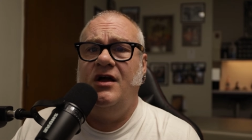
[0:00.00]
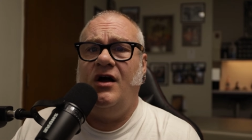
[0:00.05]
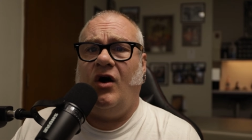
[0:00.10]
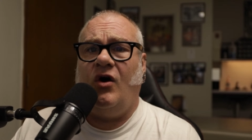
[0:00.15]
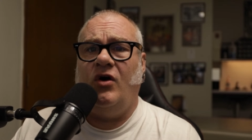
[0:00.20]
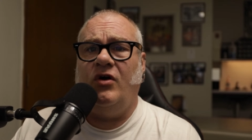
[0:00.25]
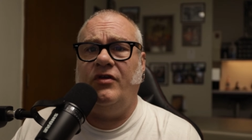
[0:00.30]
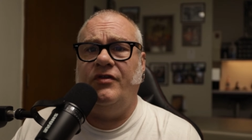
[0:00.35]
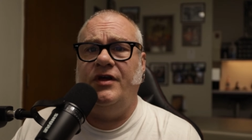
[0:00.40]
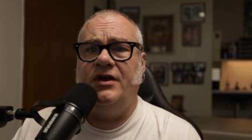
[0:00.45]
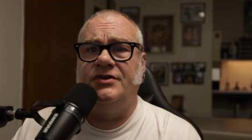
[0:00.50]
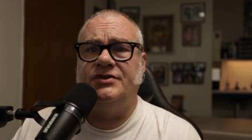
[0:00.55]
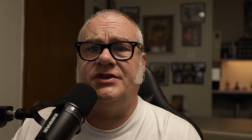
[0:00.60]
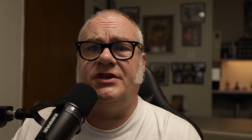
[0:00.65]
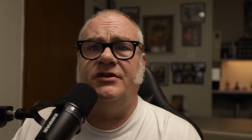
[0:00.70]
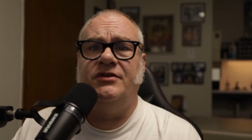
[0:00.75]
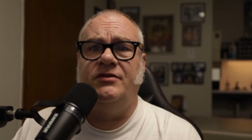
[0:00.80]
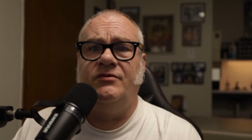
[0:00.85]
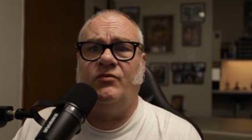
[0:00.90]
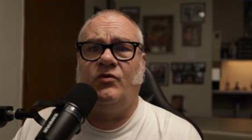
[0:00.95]
All those
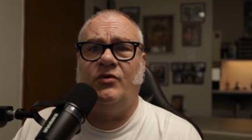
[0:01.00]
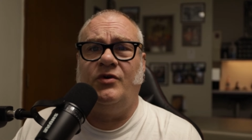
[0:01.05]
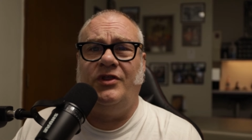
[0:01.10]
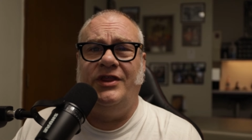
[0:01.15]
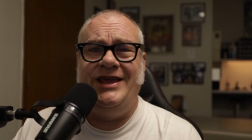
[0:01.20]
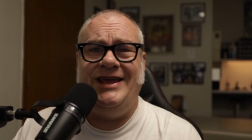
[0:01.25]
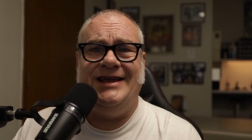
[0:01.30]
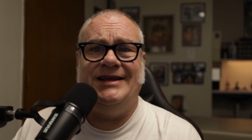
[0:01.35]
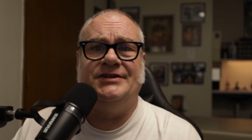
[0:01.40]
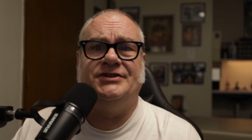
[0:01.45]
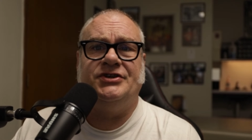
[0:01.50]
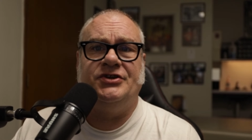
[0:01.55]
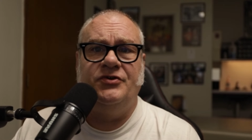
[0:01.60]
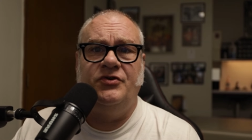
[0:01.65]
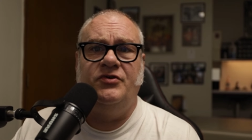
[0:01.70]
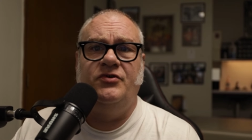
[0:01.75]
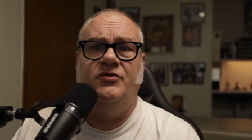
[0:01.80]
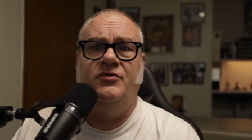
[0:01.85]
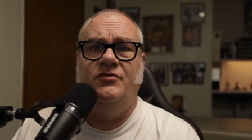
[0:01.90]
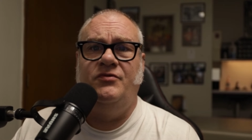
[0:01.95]
can lead
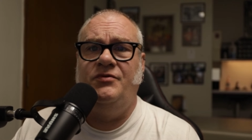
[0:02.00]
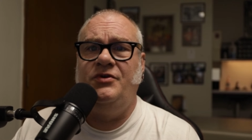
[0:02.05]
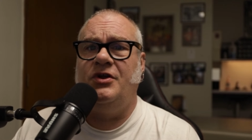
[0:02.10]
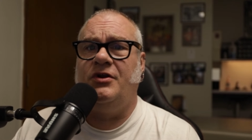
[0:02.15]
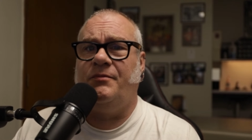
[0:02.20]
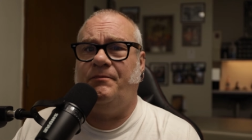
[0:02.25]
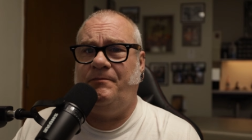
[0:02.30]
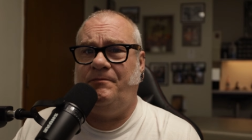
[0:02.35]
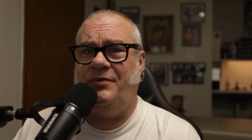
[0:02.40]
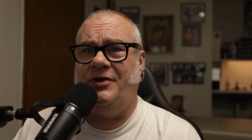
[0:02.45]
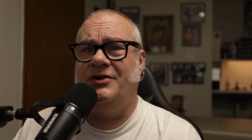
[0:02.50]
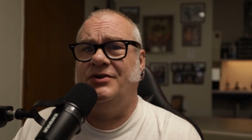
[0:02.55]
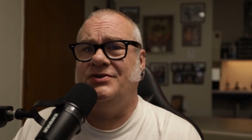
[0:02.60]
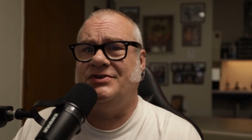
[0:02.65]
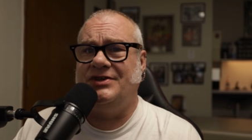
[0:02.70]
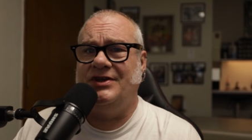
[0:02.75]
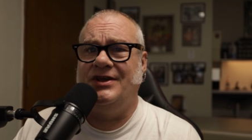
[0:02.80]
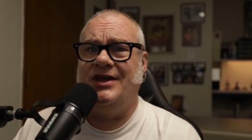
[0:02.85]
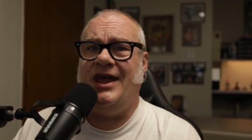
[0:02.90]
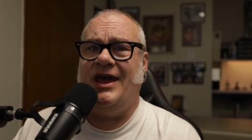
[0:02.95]
to your
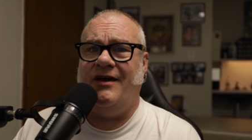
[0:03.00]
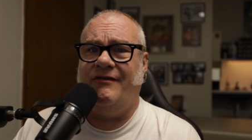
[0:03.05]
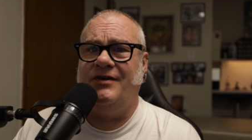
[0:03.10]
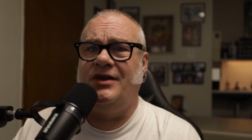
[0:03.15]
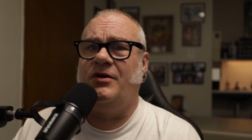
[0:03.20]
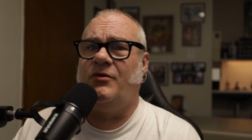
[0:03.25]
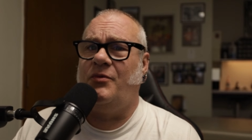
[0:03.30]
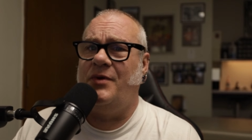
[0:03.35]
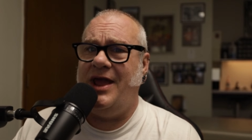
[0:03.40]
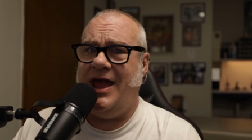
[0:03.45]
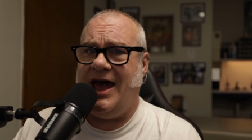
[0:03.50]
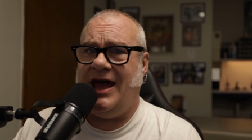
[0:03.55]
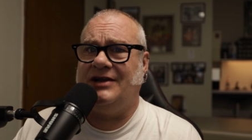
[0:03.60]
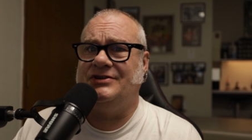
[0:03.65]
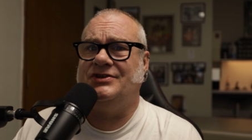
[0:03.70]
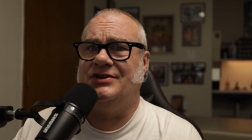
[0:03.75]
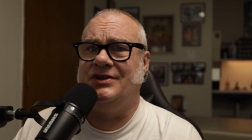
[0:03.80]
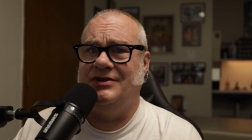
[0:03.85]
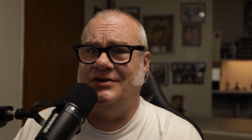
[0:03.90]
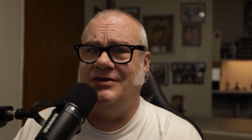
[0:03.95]
piercing having a
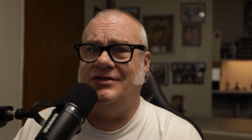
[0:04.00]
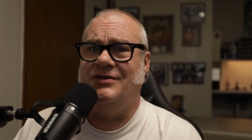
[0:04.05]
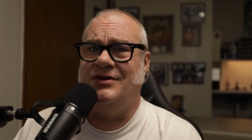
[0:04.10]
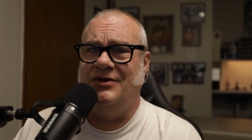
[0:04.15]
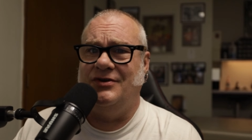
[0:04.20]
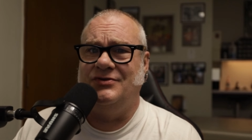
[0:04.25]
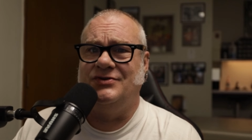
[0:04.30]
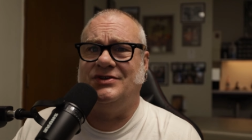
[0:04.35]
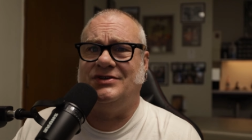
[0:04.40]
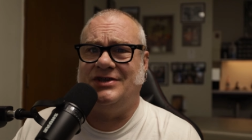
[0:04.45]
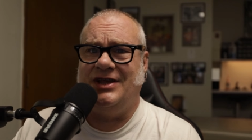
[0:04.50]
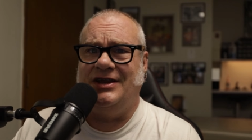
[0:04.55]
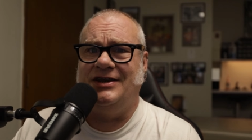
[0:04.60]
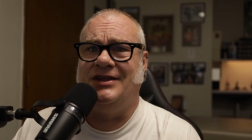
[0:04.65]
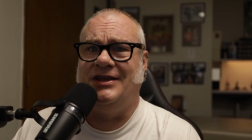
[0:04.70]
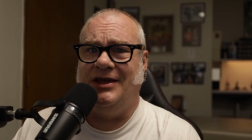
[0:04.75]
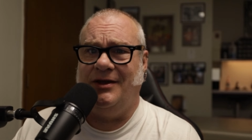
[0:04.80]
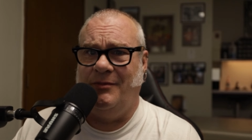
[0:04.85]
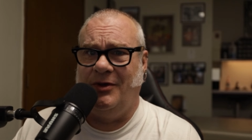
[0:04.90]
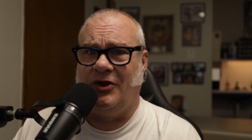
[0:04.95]
reaction to those said
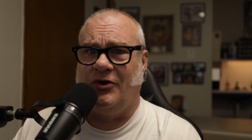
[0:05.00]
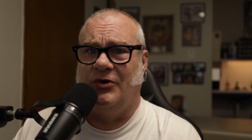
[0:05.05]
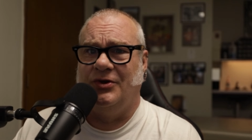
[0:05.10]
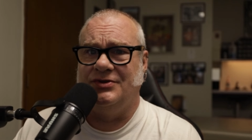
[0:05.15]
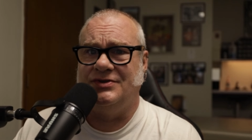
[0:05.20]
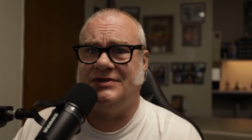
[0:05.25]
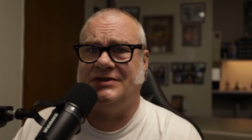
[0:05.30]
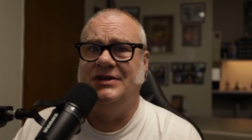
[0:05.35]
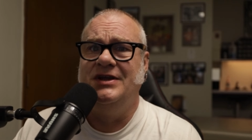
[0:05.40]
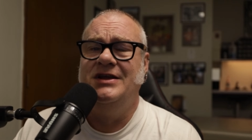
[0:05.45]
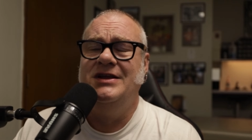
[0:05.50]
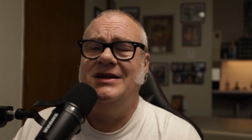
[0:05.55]
chemicals